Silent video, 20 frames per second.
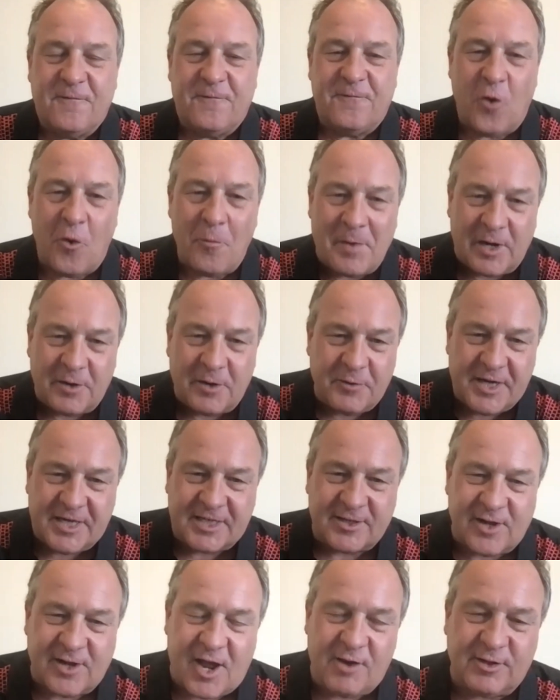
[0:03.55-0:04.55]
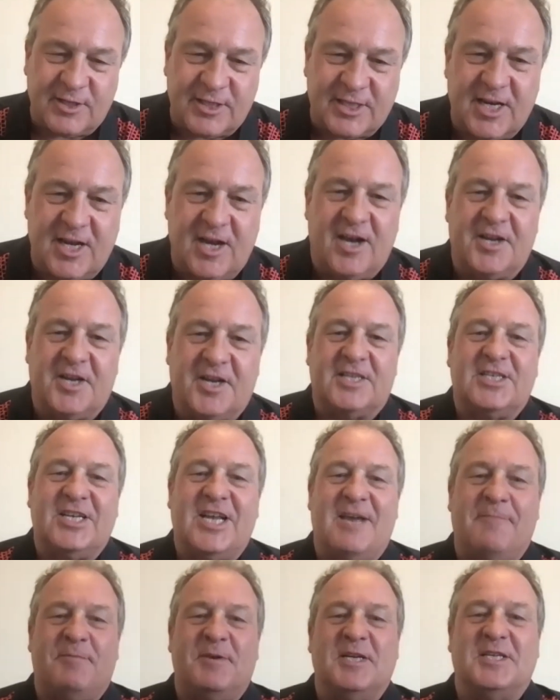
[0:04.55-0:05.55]
Formula Regional Oceania
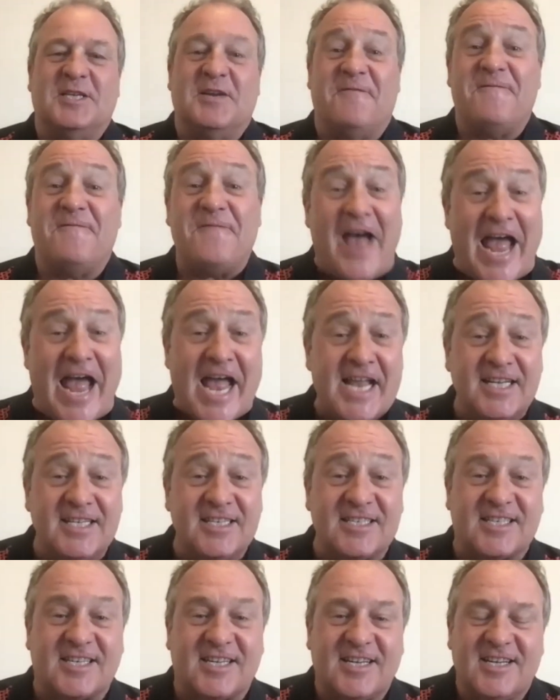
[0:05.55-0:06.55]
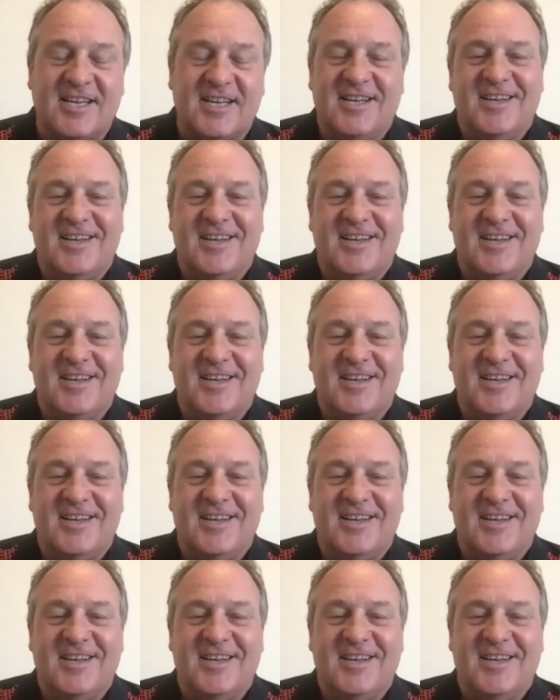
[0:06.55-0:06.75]
Championship fans.